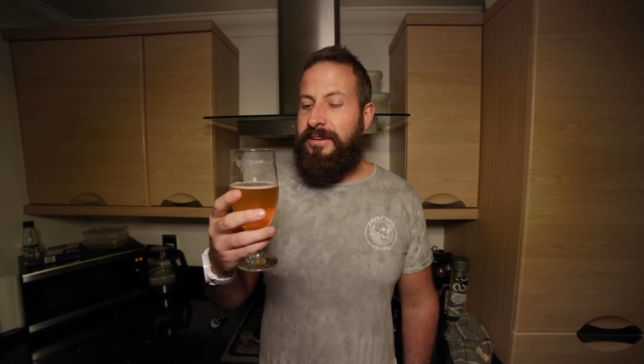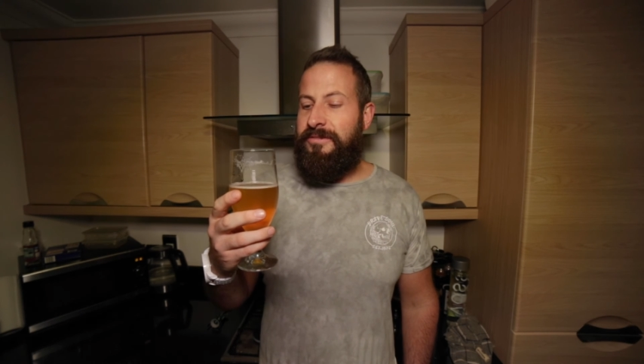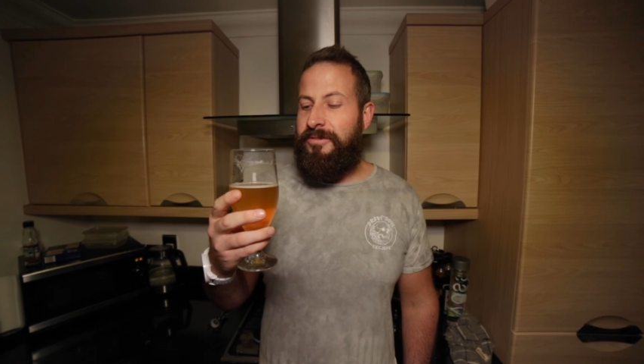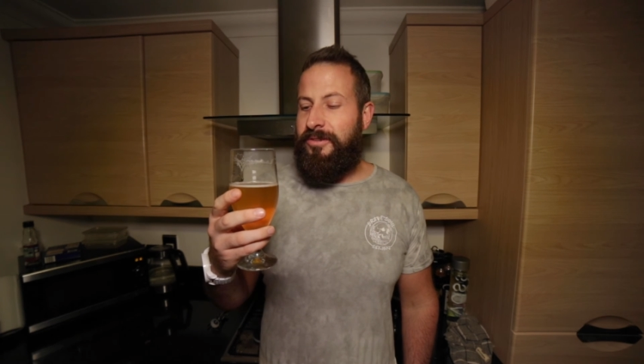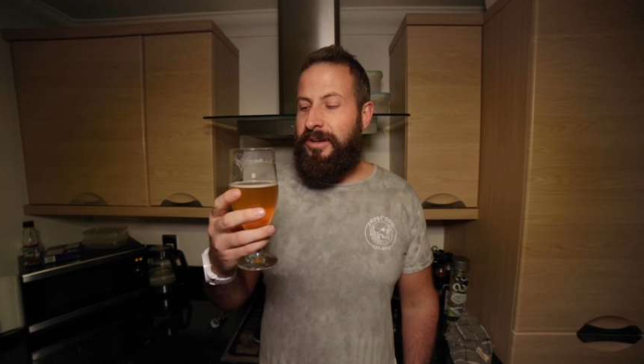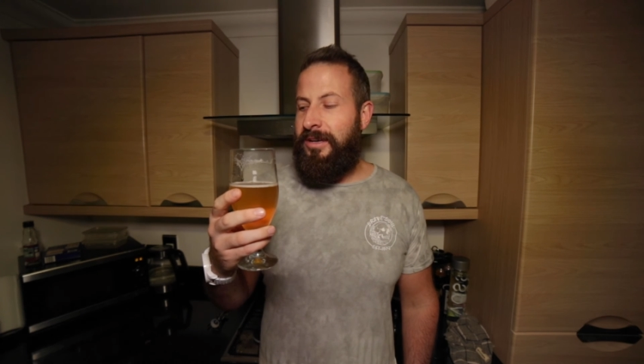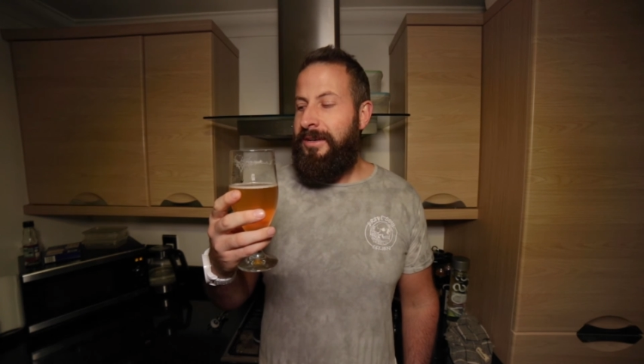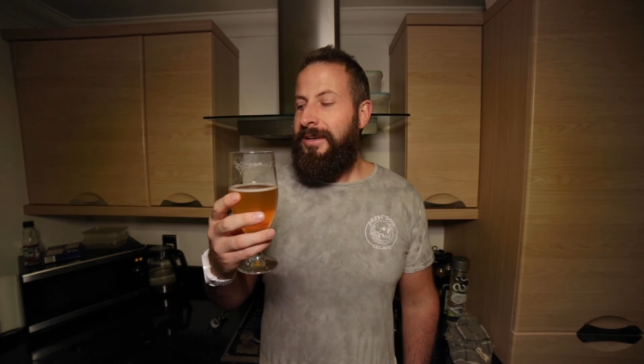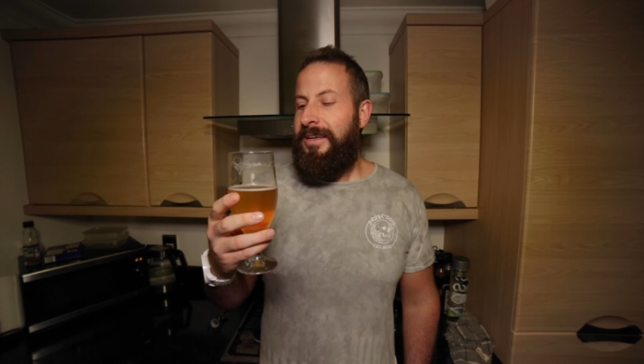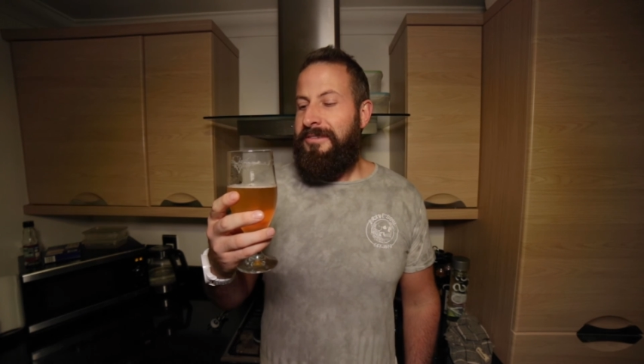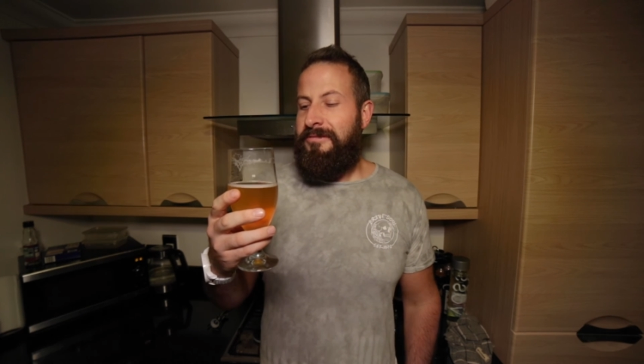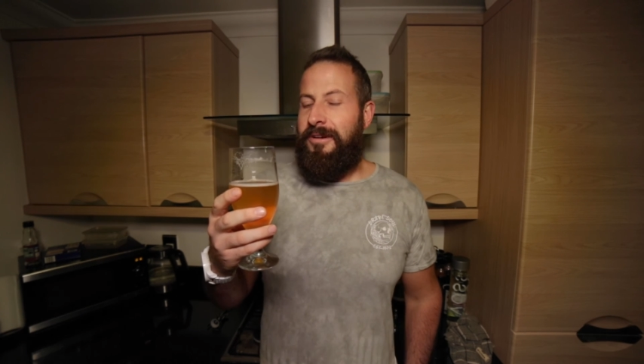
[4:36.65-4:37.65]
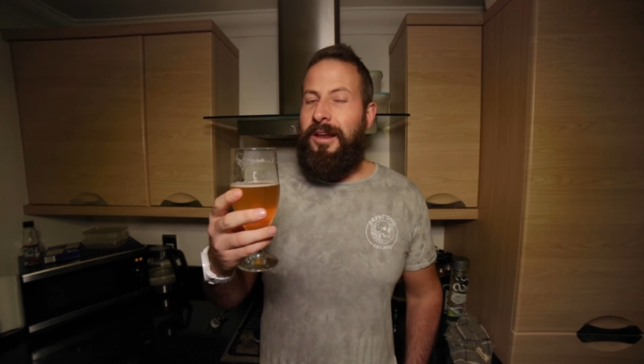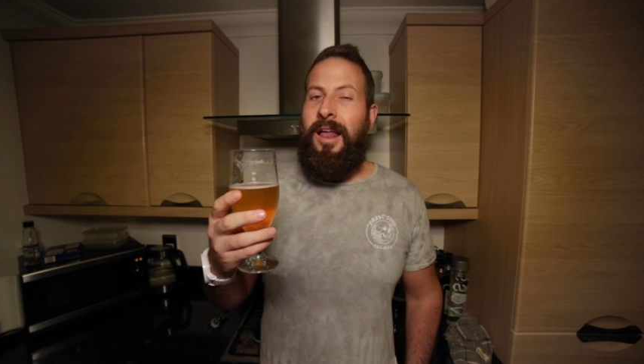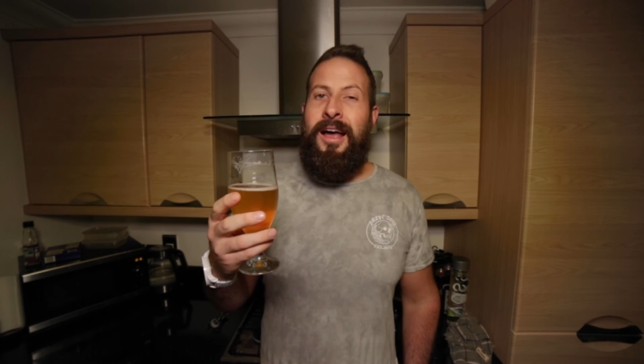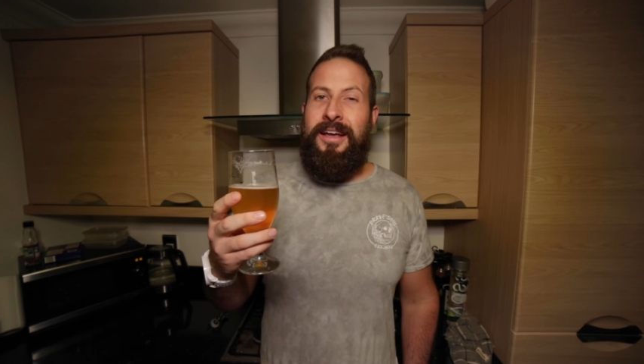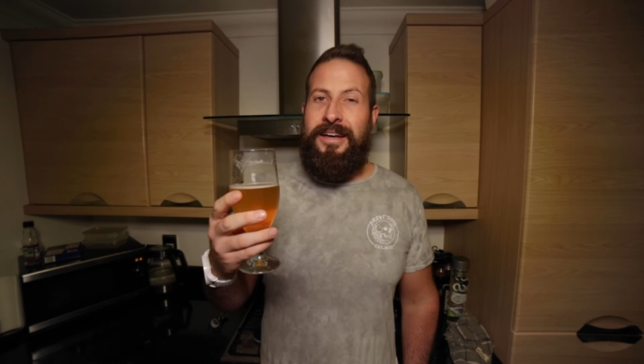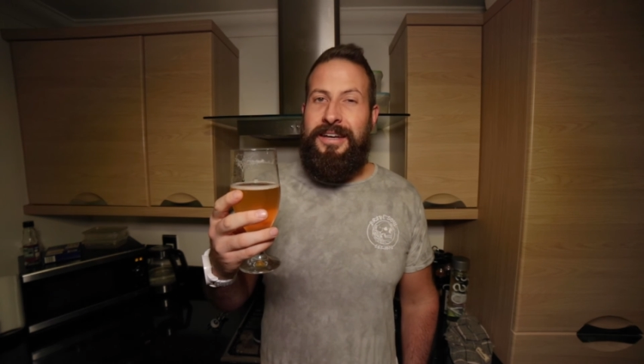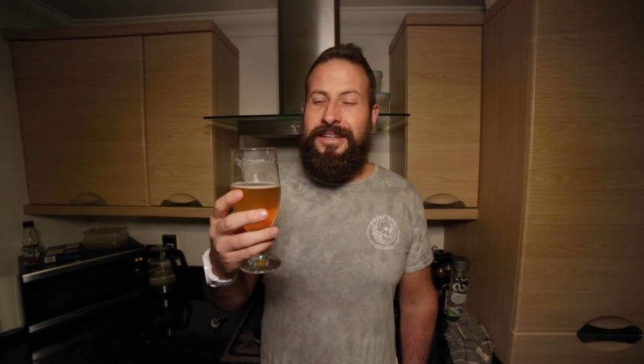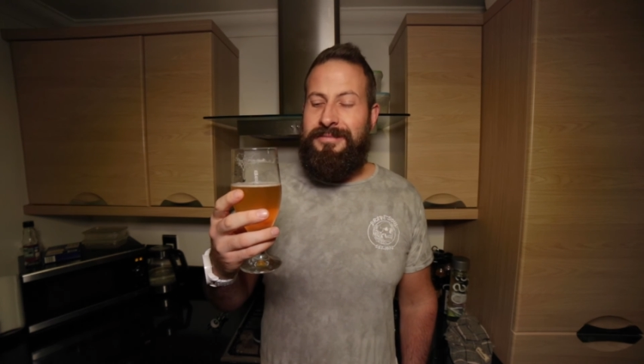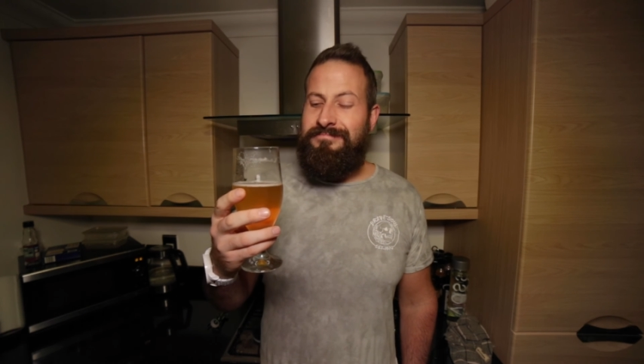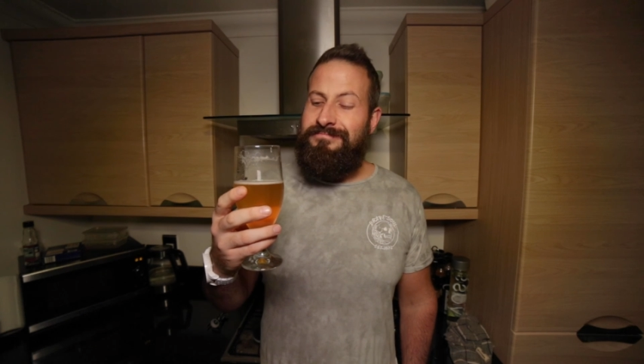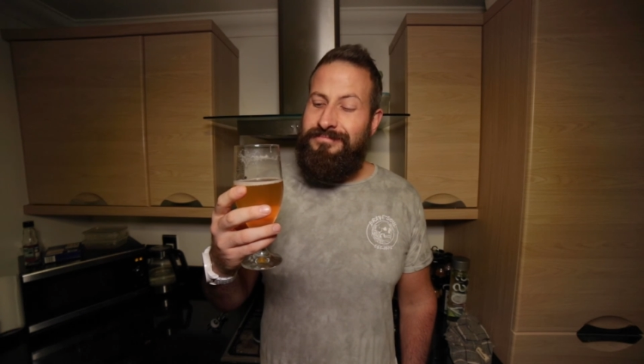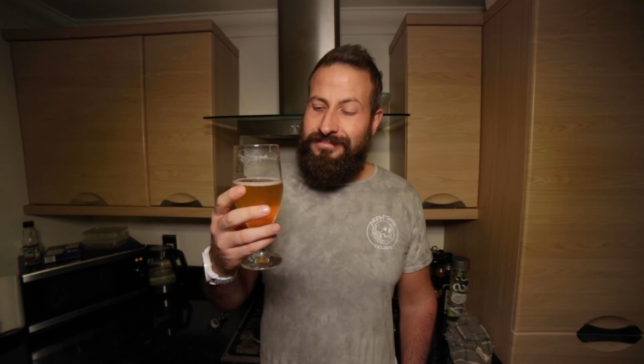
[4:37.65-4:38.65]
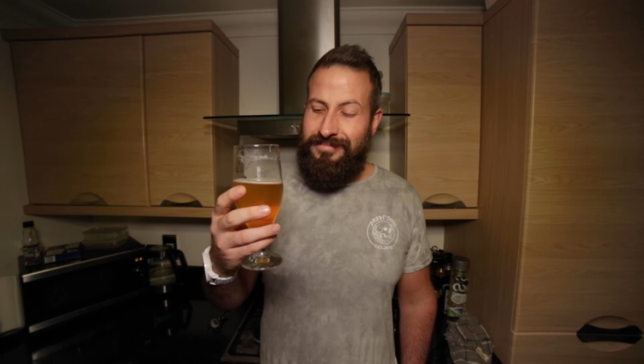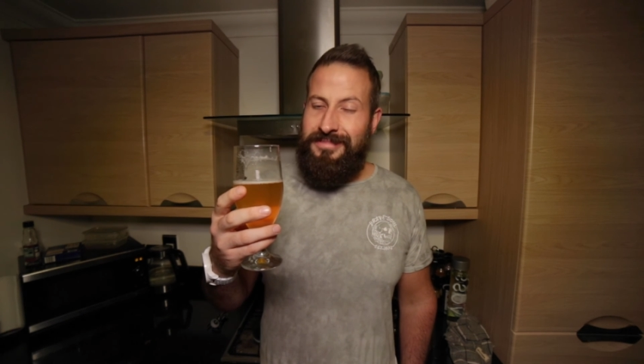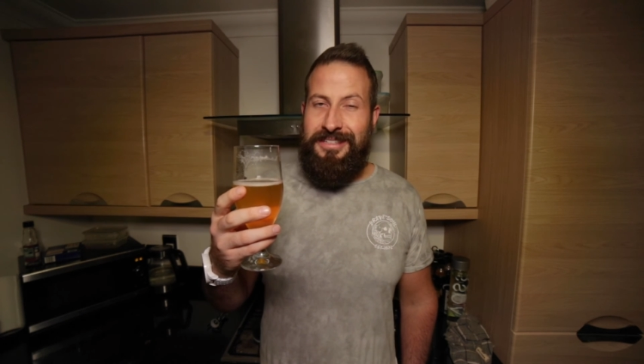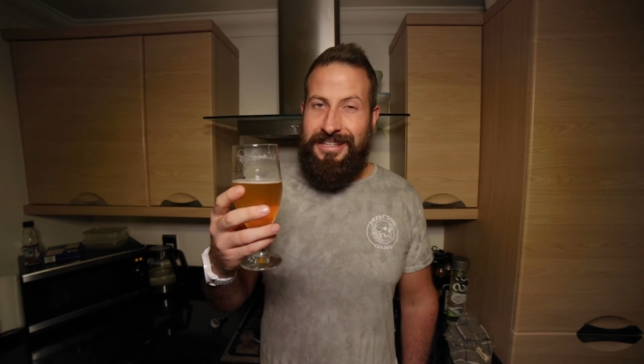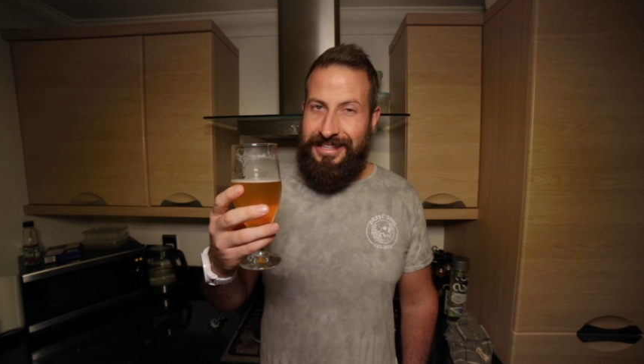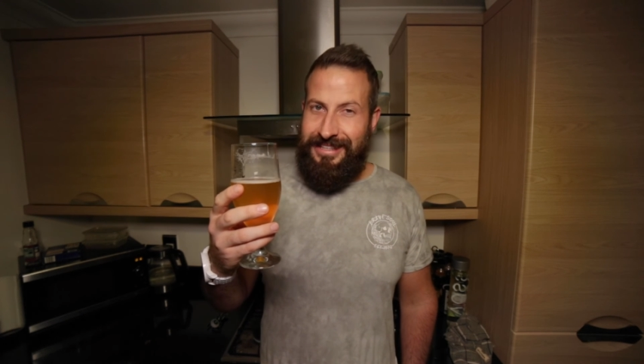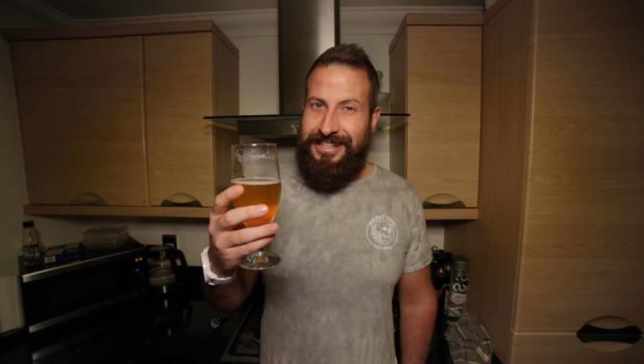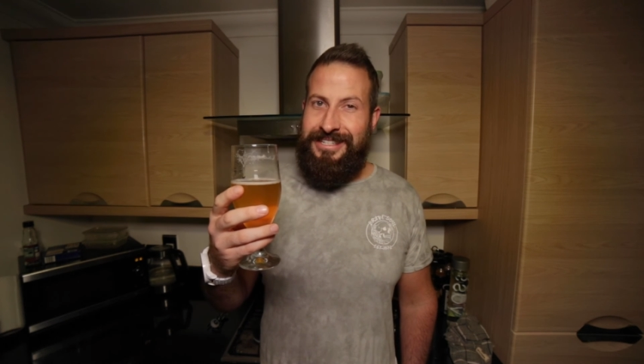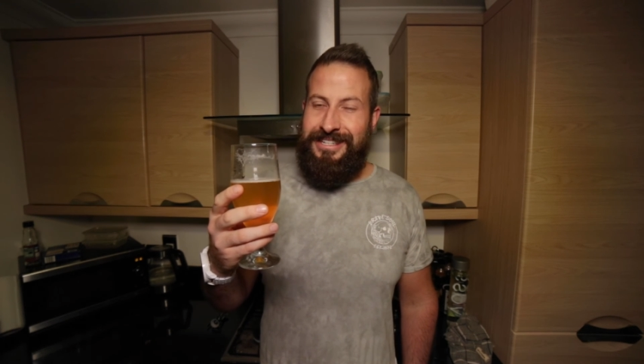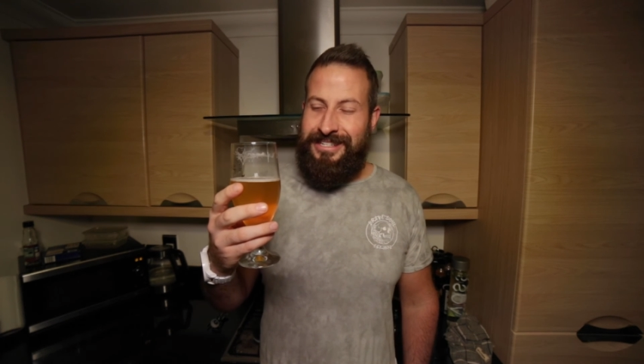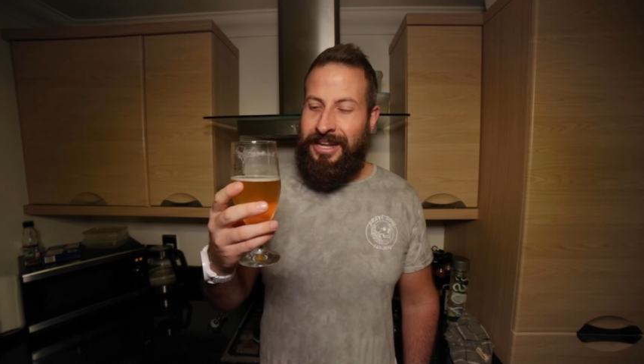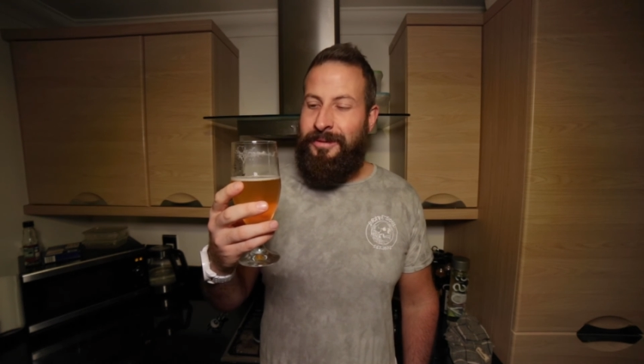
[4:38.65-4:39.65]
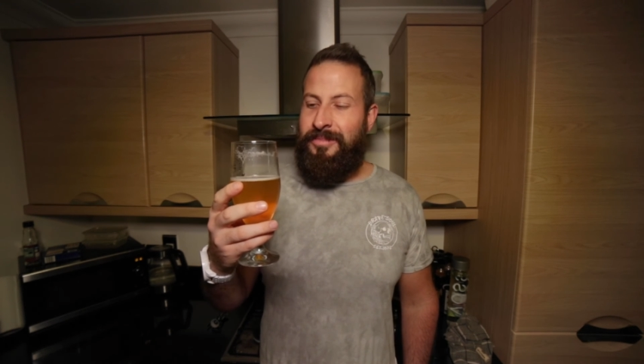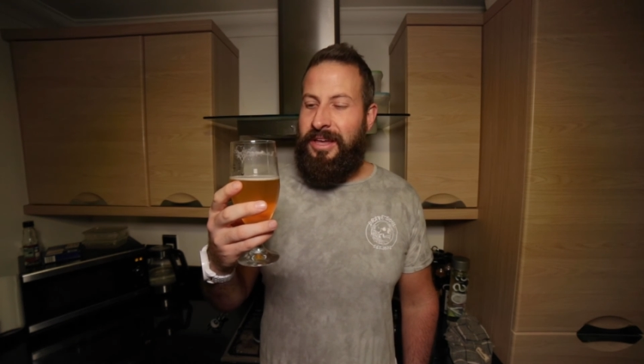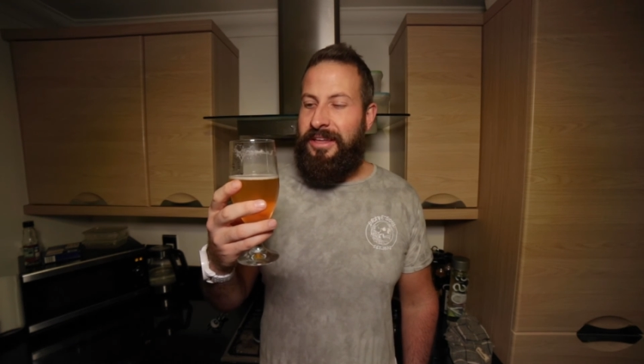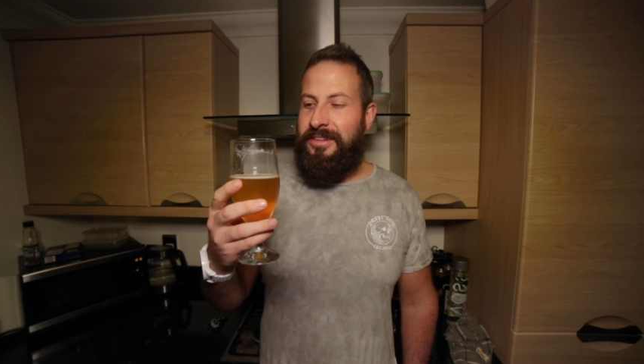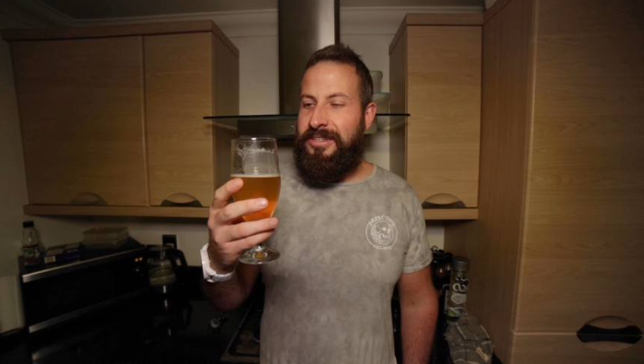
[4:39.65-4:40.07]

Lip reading: For a lager, this is up there.